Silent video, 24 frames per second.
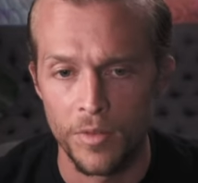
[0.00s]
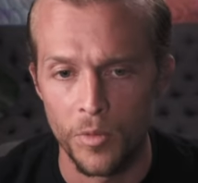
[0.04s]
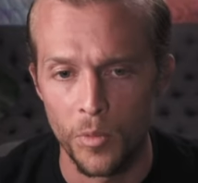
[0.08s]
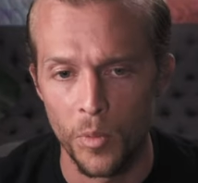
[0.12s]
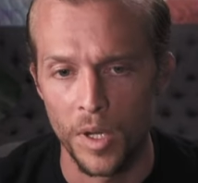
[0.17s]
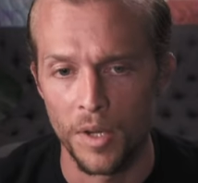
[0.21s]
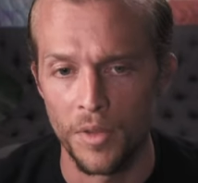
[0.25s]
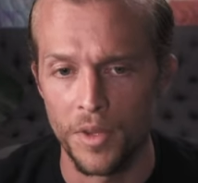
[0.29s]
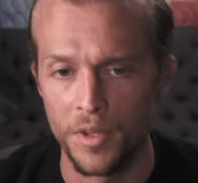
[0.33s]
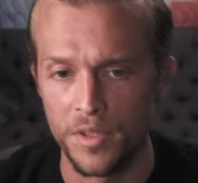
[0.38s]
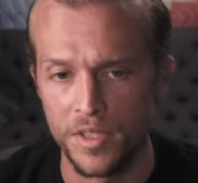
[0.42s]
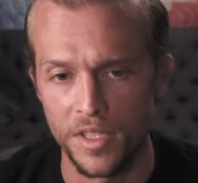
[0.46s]

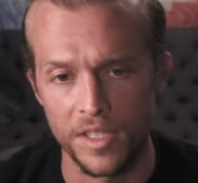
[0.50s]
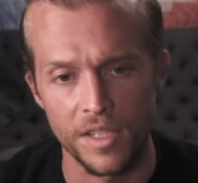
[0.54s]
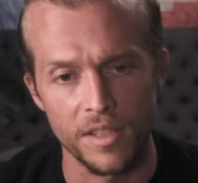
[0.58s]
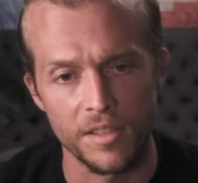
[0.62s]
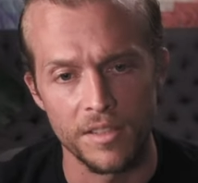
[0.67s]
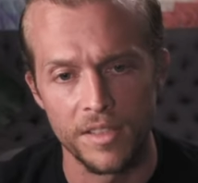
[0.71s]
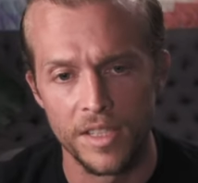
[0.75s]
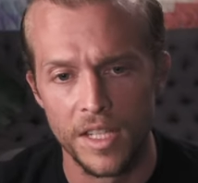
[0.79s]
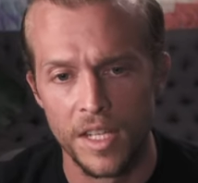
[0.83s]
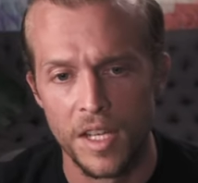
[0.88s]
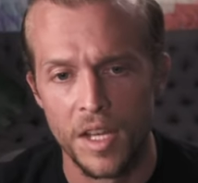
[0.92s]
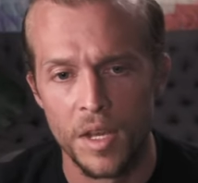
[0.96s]
where there's
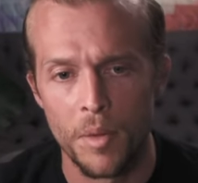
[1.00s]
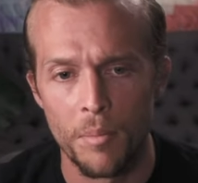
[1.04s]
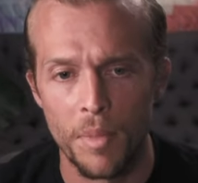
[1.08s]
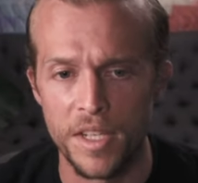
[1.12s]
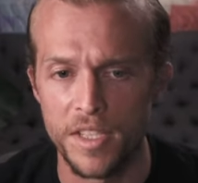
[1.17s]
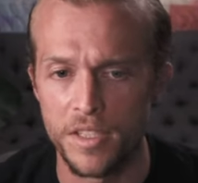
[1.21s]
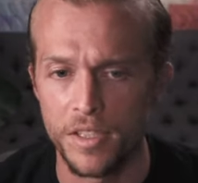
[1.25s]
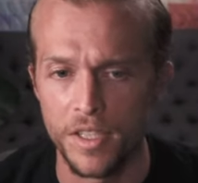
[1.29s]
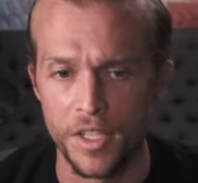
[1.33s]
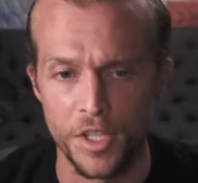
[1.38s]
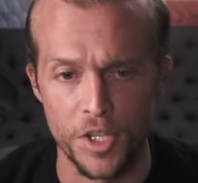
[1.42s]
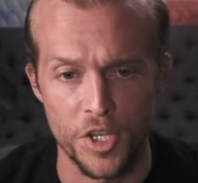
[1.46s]
a
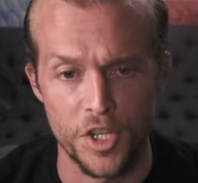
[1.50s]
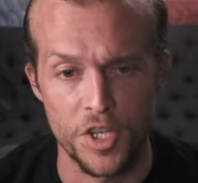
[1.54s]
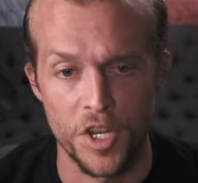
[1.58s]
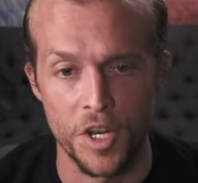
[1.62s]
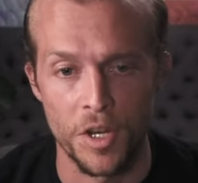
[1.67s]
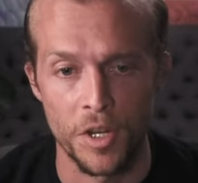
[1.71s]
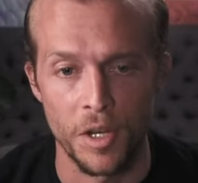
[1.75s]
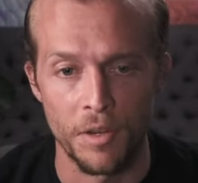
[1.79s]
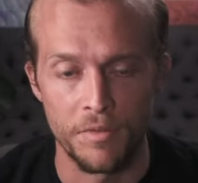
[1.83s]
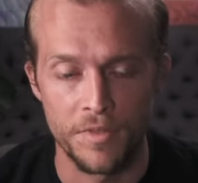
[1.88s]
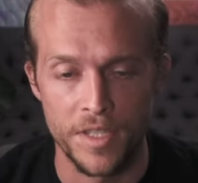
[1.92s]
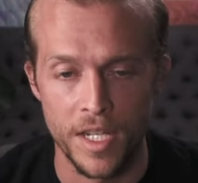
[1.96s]
basically a
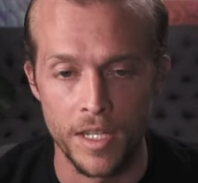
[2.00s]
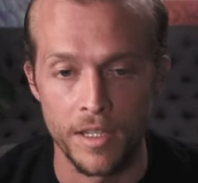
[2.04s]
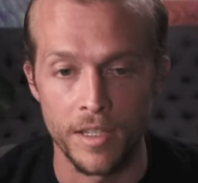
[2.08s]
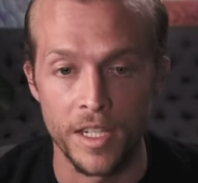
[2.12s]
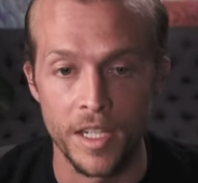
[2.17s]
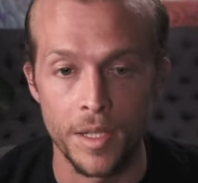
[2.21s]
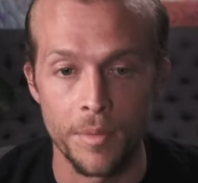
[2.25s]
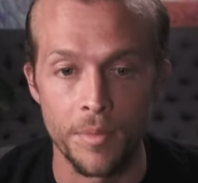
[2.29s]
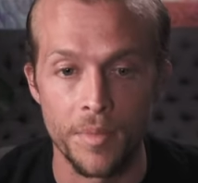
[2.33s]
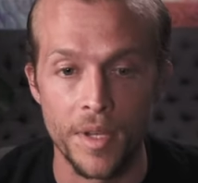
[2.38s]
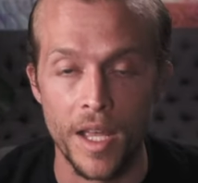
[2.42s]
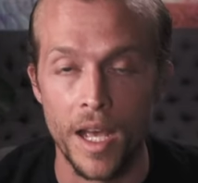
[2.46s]
sheriff
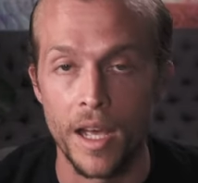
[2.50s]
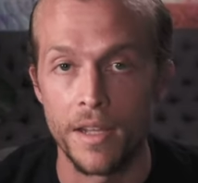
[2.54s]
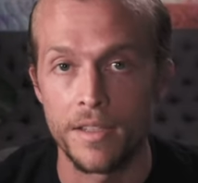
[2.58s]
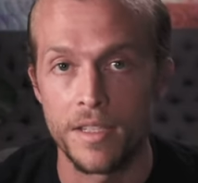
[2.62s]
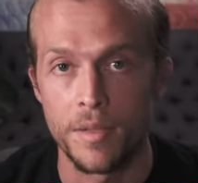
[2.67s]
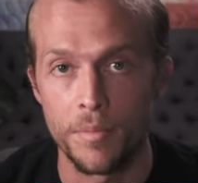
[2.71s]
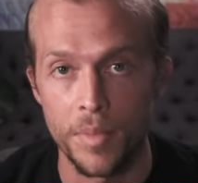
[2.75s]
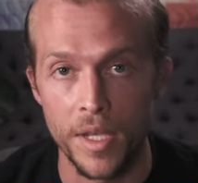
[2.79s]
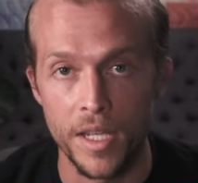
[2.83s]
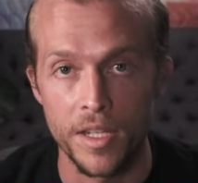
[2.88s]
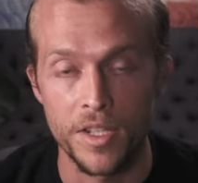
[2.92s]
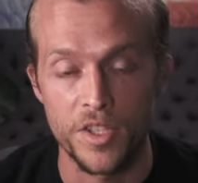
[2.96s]
telling him not
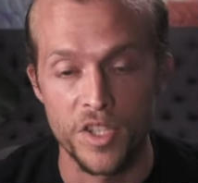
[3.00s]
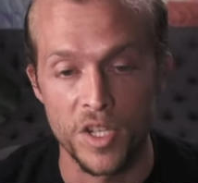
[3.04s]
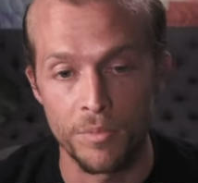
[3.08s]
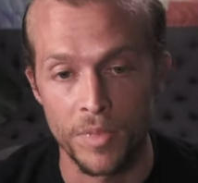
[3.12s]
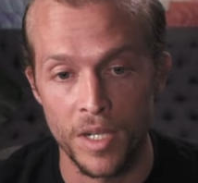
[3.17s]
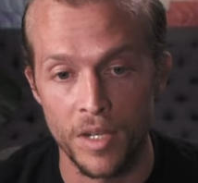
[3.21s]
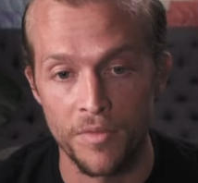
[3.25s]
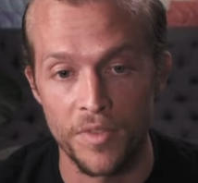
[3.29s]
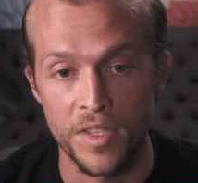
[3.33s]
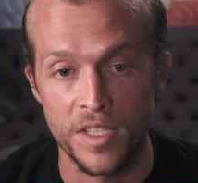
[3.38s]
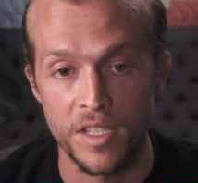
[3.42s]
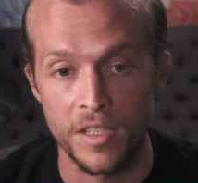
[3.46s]
to base jump
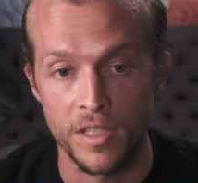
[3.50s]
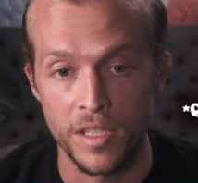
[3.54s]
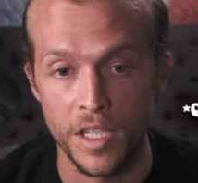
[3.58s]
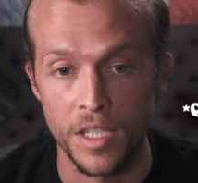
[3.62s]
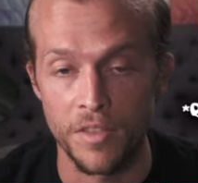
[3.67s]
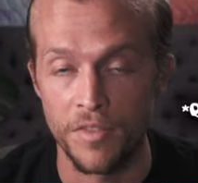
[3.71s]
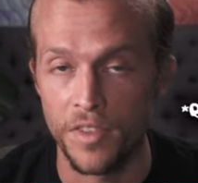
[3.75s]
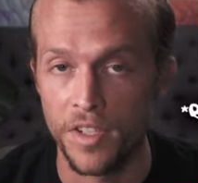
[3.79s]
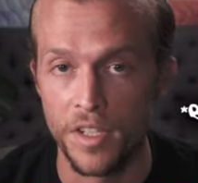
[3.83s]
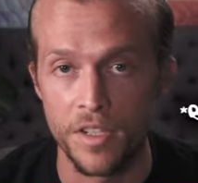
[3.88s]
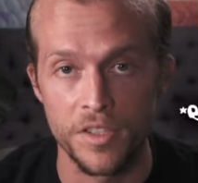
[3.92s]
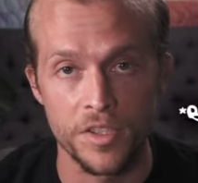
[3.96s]
off this
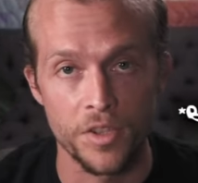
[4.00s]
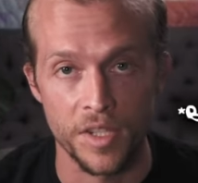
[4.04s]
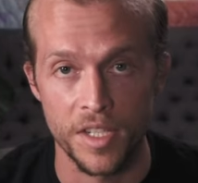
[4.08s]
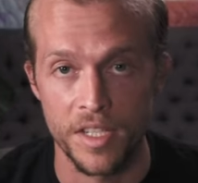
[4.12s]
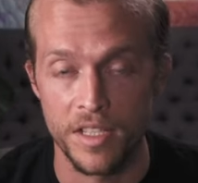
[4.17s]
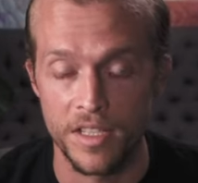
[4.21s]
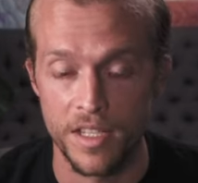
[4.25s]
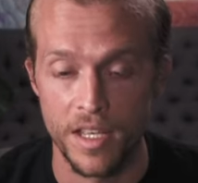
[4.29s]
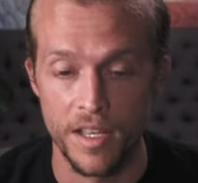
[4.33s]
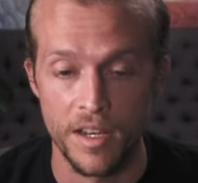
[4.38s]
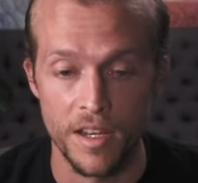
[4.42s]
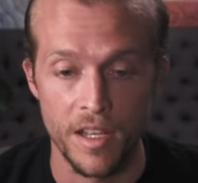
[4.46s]
cliff, and he's already
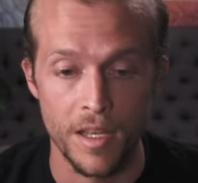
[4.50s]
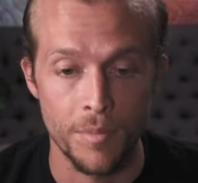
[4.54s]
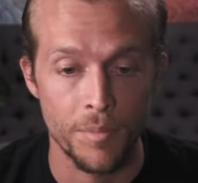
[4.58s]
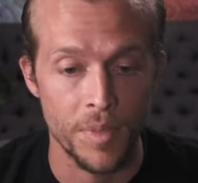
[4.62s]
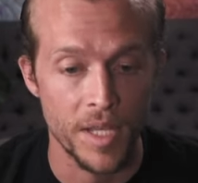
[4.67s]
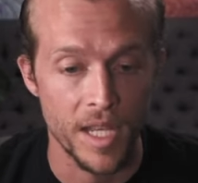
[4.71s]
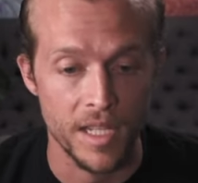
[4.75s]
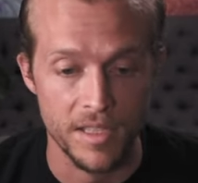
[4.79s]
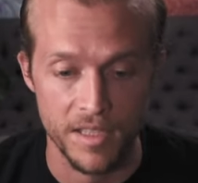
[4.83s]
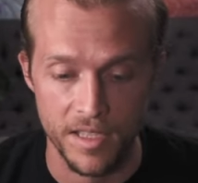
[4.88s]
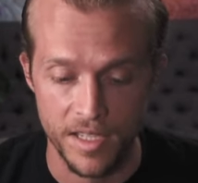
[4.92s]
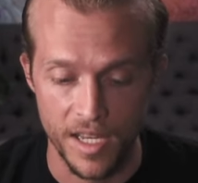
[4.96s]
set up,
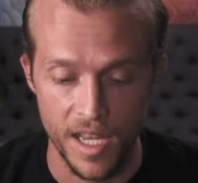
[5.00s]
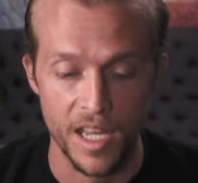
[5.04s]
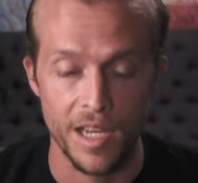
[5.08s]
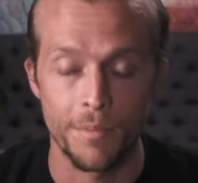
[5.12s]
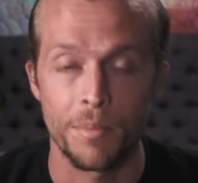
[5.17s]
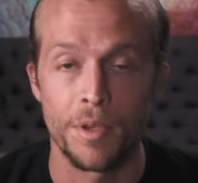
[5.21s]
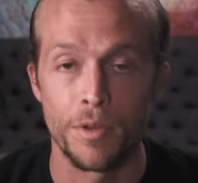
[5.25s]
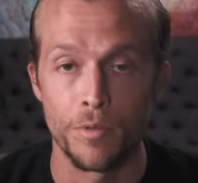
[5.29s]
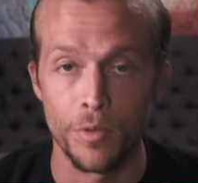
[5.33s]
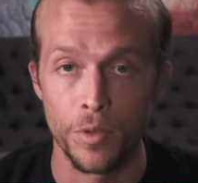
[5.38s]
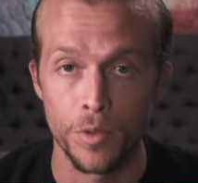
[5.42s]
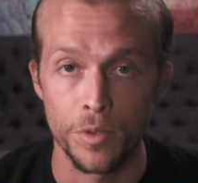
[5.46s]
he has his
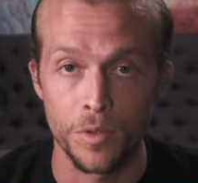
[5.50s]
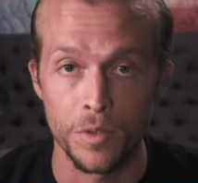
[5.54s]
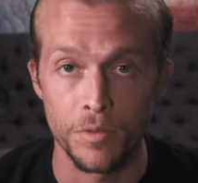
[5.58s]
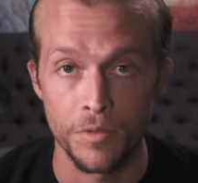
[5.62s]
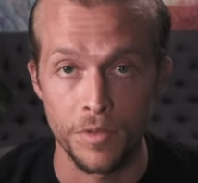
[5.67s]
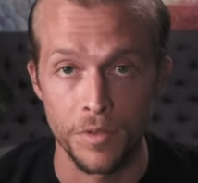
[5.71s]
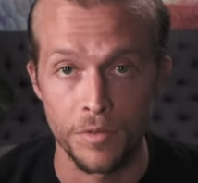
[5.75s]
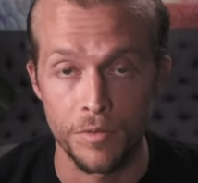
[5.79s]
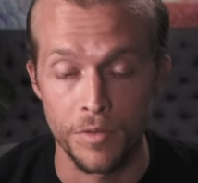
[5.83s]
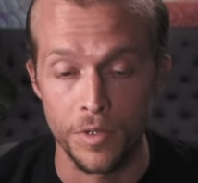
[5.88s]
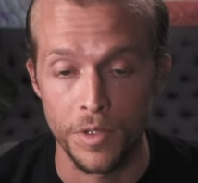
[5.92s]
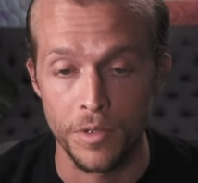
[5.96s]
canopy rolled
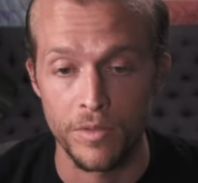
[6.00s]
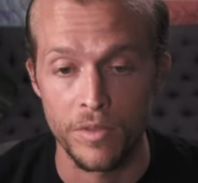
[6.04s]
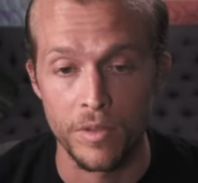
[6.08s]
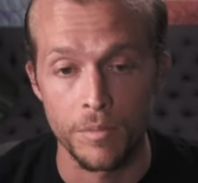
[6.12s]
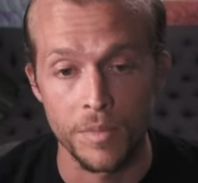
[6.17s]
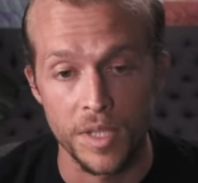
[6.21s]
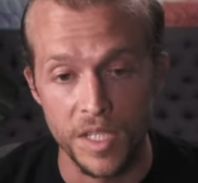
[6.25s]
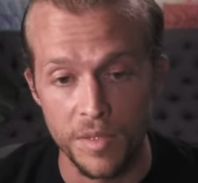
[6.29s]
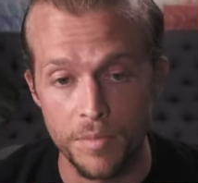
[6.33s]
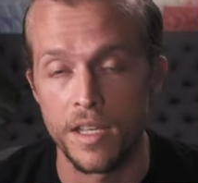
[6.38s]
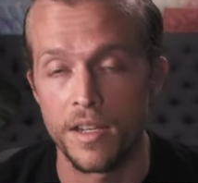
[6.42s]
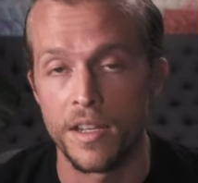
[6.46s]
over in front of him,
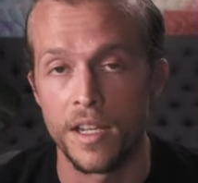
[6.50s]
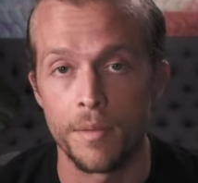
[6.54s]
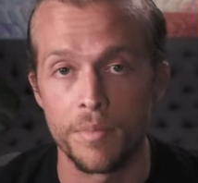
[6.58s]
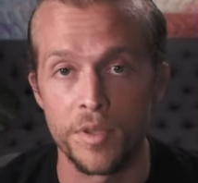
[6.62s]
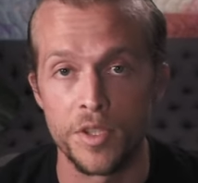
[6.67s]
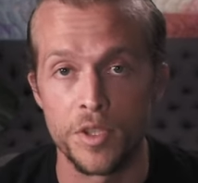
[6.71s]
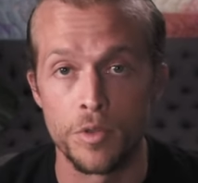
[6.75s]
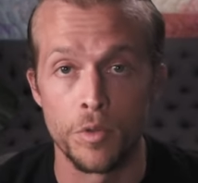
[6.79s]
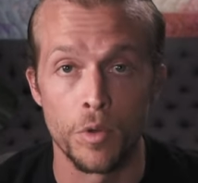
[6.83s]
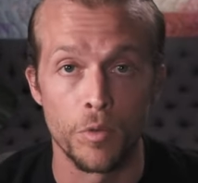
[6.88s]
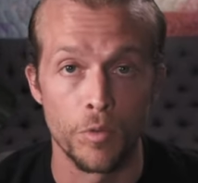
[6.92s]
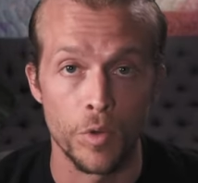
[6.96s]
and he's heading up
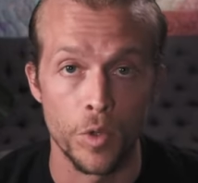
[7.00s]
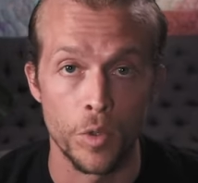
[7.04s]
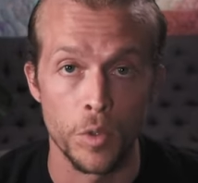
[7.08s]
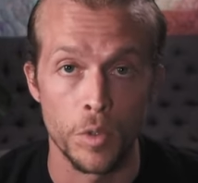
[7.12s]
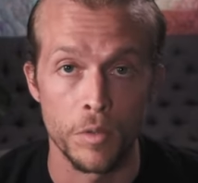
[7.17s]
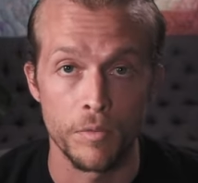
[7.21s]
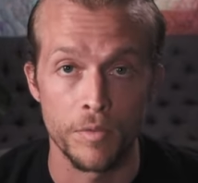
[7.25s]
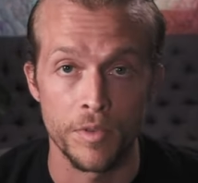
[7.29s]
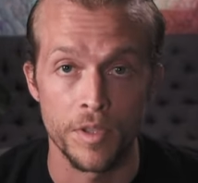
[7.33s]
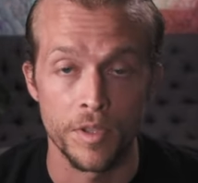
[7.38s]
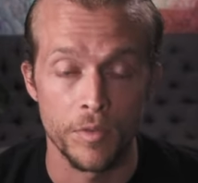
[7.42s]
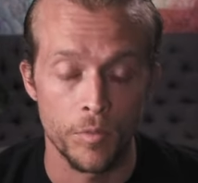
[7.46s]
to do a
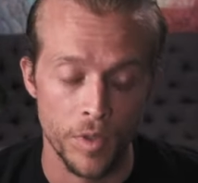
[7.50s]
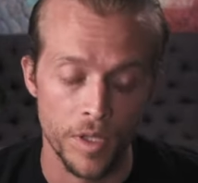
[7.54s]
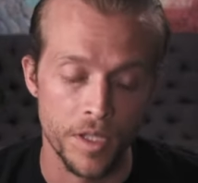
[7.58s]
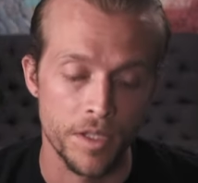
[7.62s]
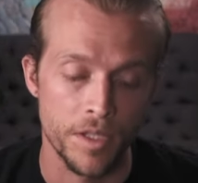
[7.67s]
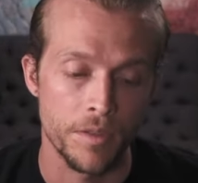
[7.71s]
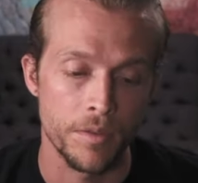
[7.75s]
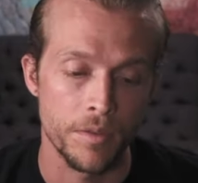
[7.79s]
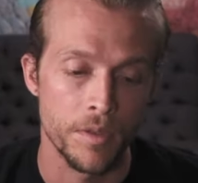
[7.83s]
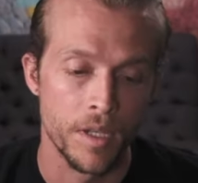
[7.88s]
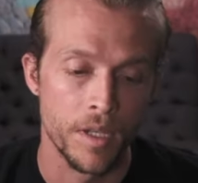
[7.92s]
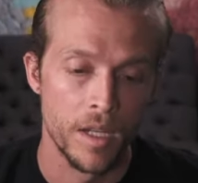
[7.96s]
rollover, where
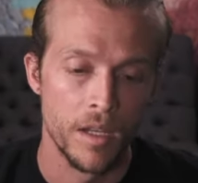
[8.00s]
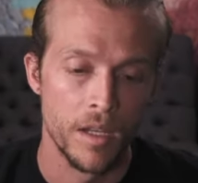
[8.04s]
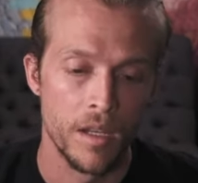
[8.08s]
you